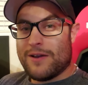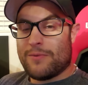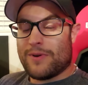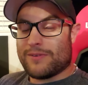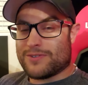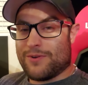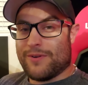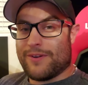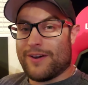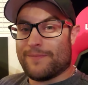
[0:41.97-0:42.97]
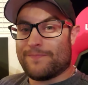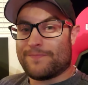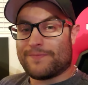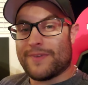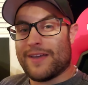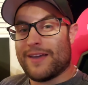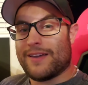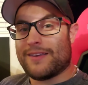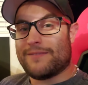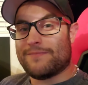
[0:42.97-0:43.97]
when I was growing up.
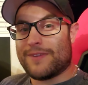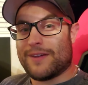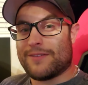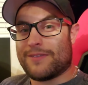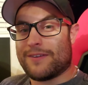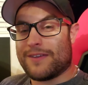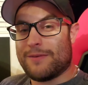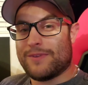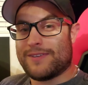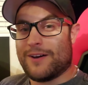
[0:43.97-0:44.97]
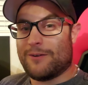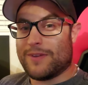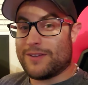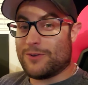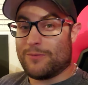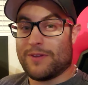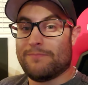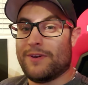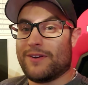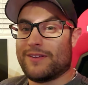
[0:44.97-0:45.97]
And you know, the thing he would tell me, he told me a
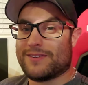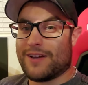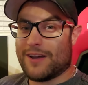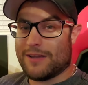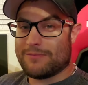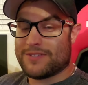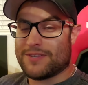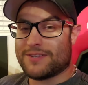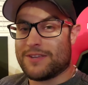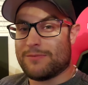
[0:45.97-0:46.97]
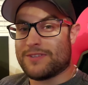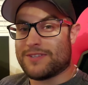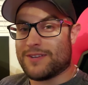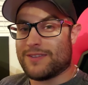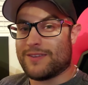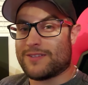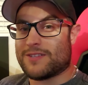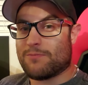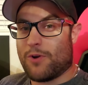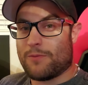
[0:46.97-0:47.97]
million times, is he would say that
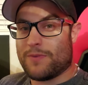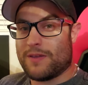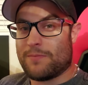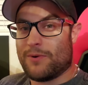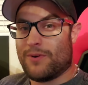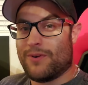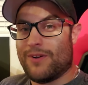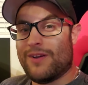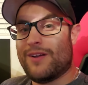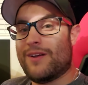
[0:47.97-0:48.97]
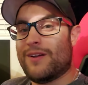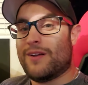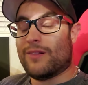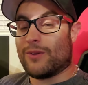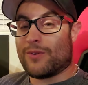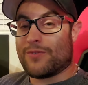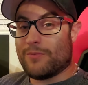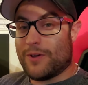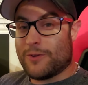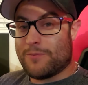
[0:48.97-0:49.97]
smart people learn
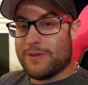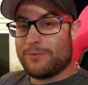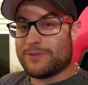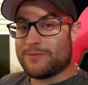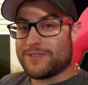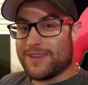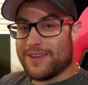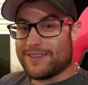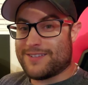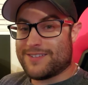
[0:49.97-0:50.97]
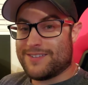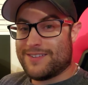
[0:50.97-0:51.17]
from other people's mistakes,